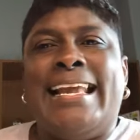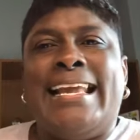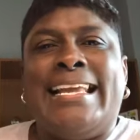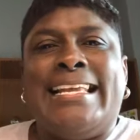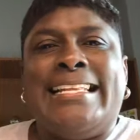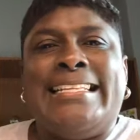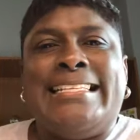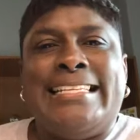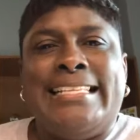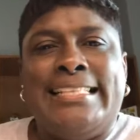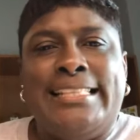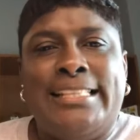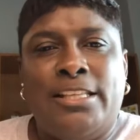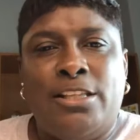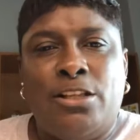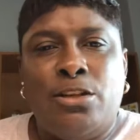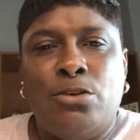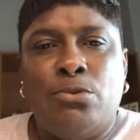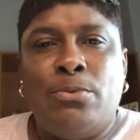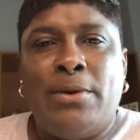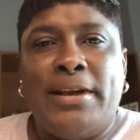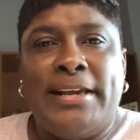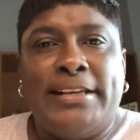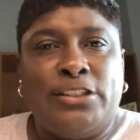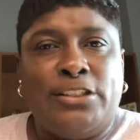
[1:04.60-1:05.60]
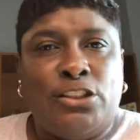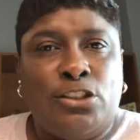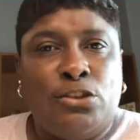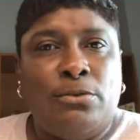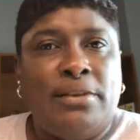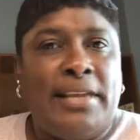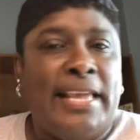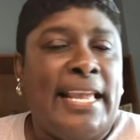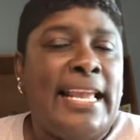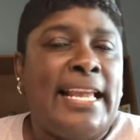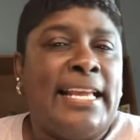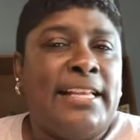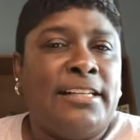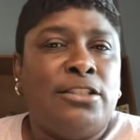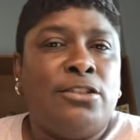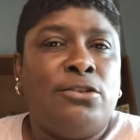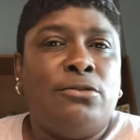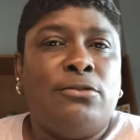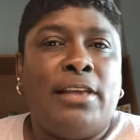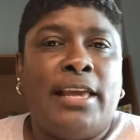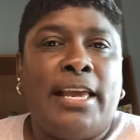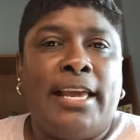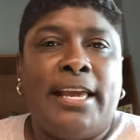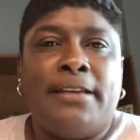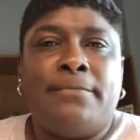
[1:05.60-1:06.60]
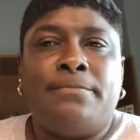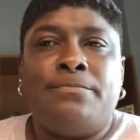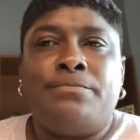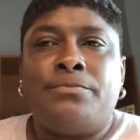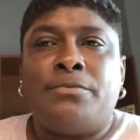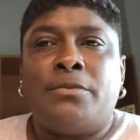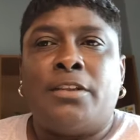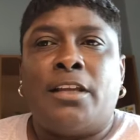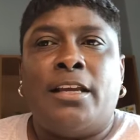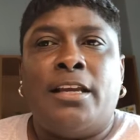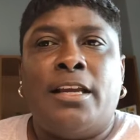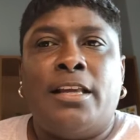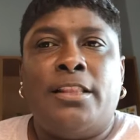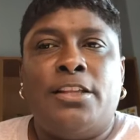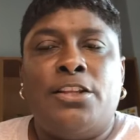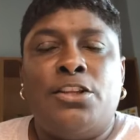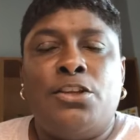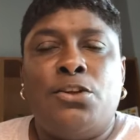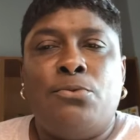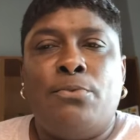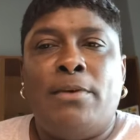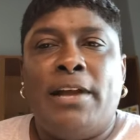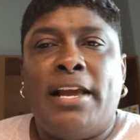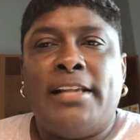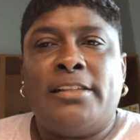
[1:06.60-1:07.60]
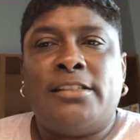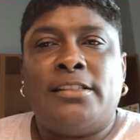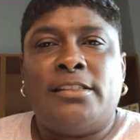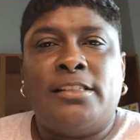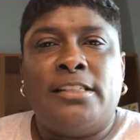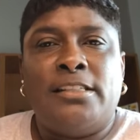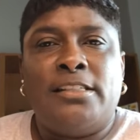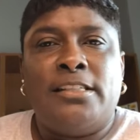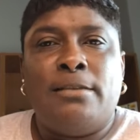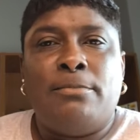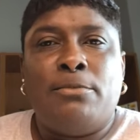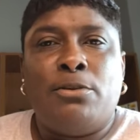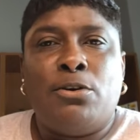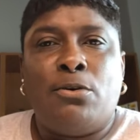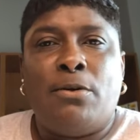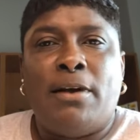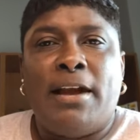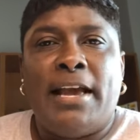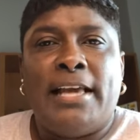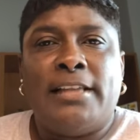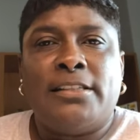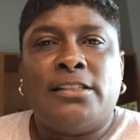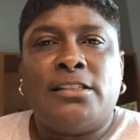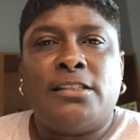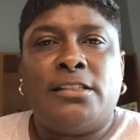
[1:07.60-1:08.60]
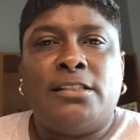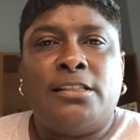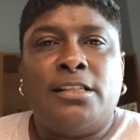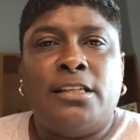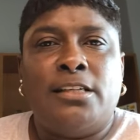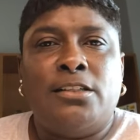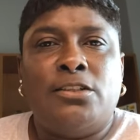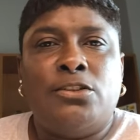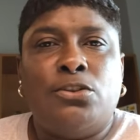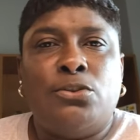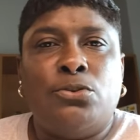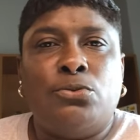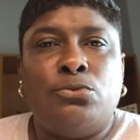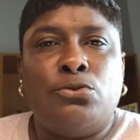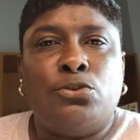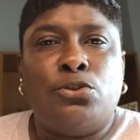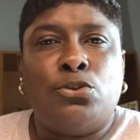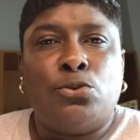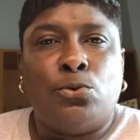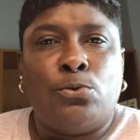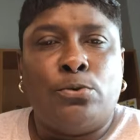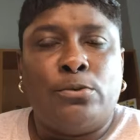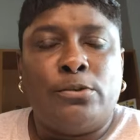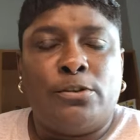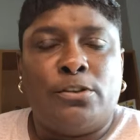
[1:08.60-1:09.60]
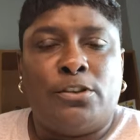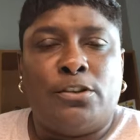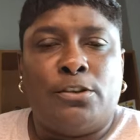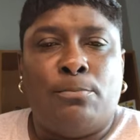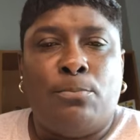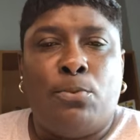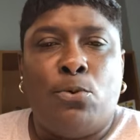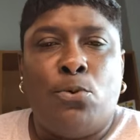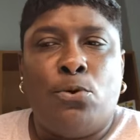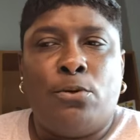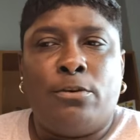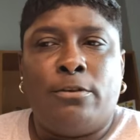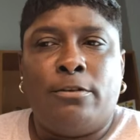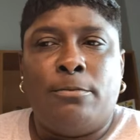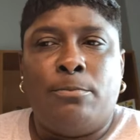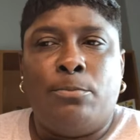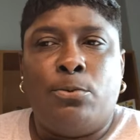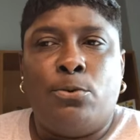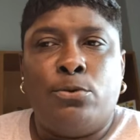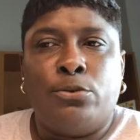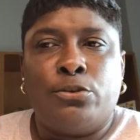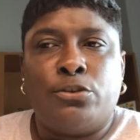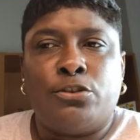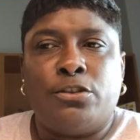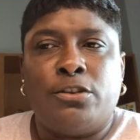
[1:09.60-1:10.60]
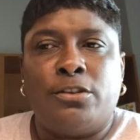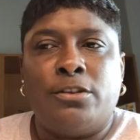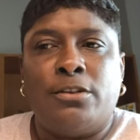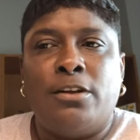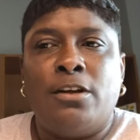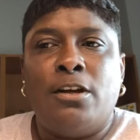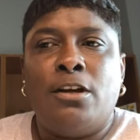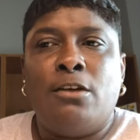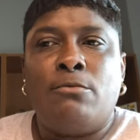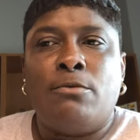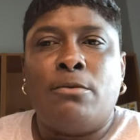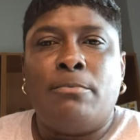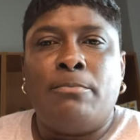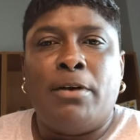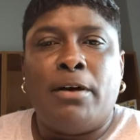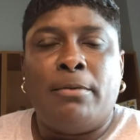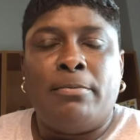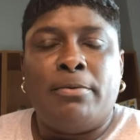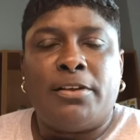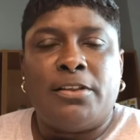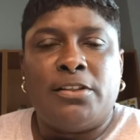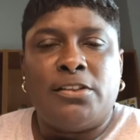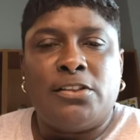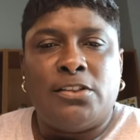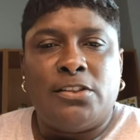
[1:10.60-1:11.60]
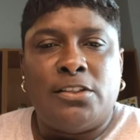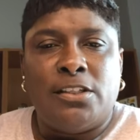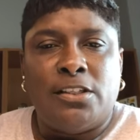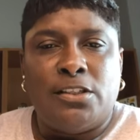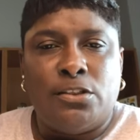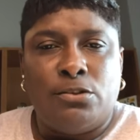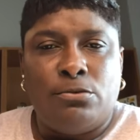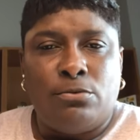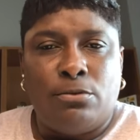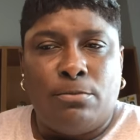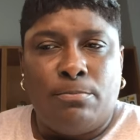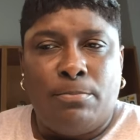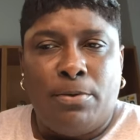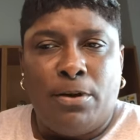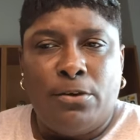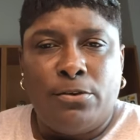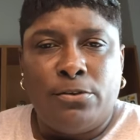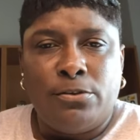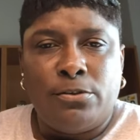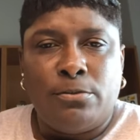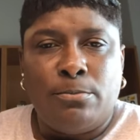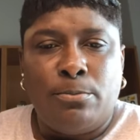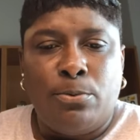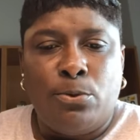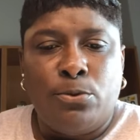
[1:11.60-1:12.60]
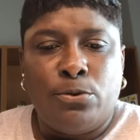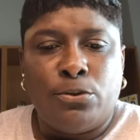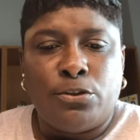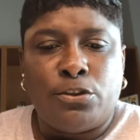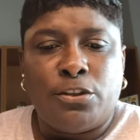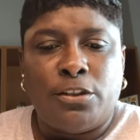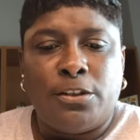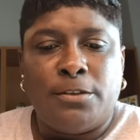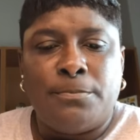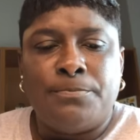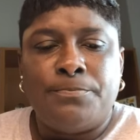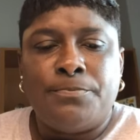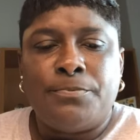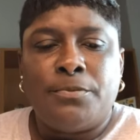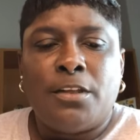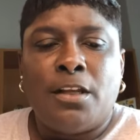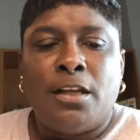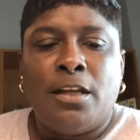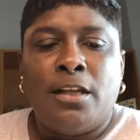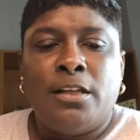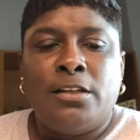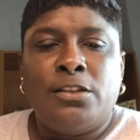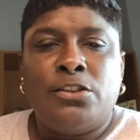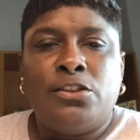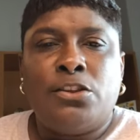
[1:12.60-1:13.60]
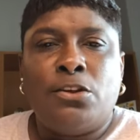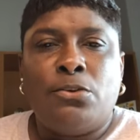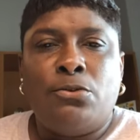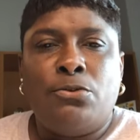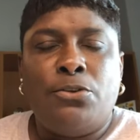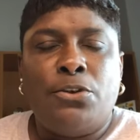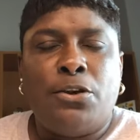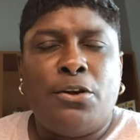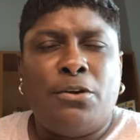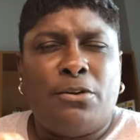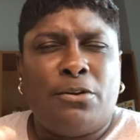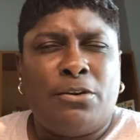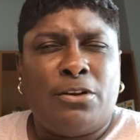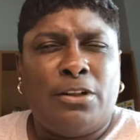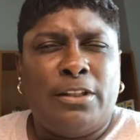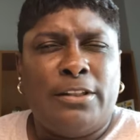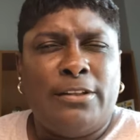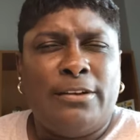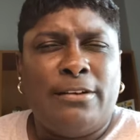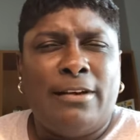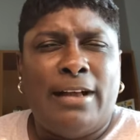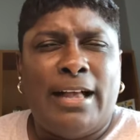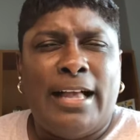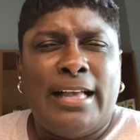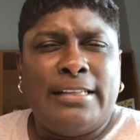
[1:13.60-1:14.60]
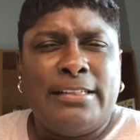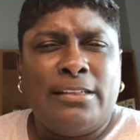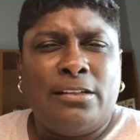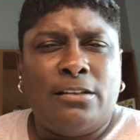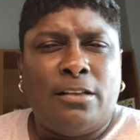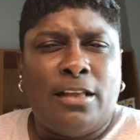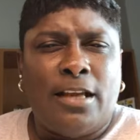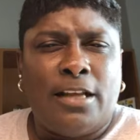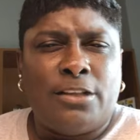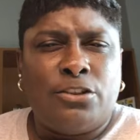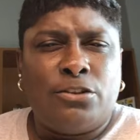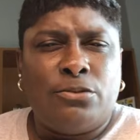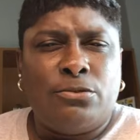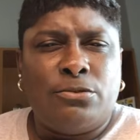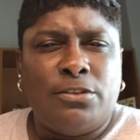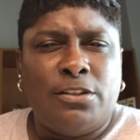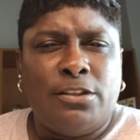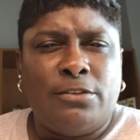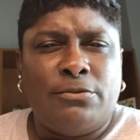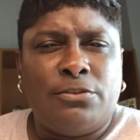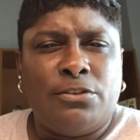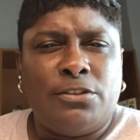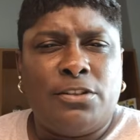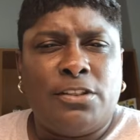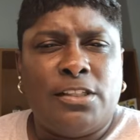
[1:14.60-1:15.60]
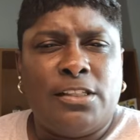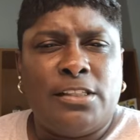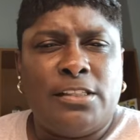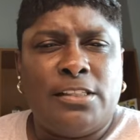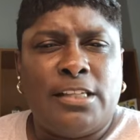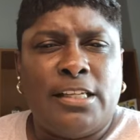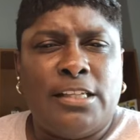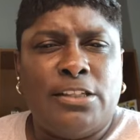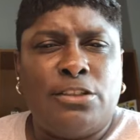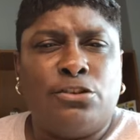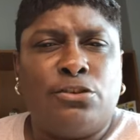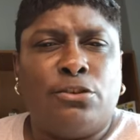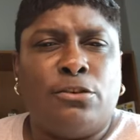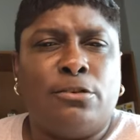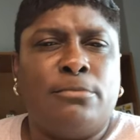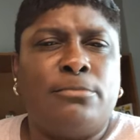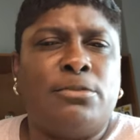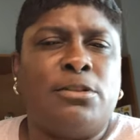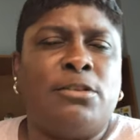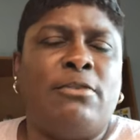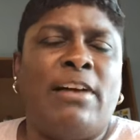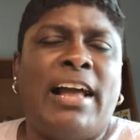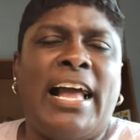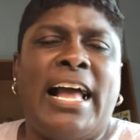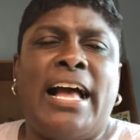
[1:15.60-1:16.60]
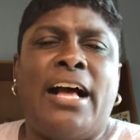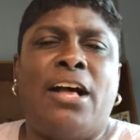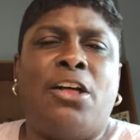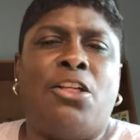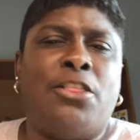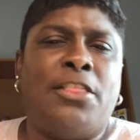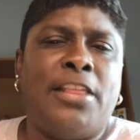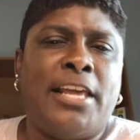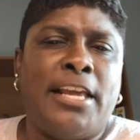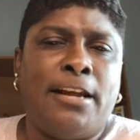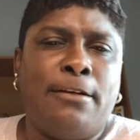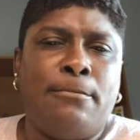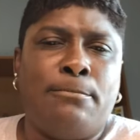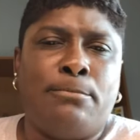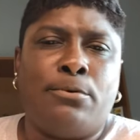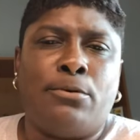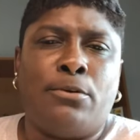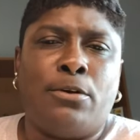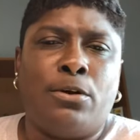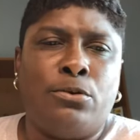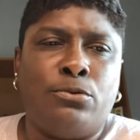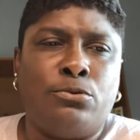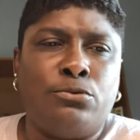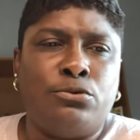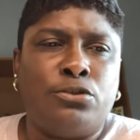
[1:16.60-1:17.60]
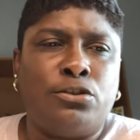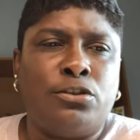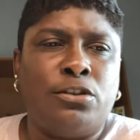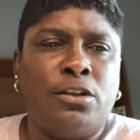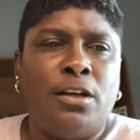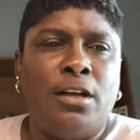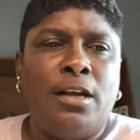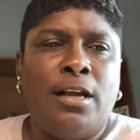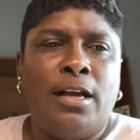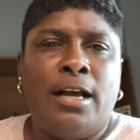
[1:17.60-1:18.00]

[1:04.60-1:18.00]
And in the U.S., you can do that. In the U.S., the Democrats tend to support abortion, Republicans tend to oppose abortion. So there are clear ideological differences in terms of how they approach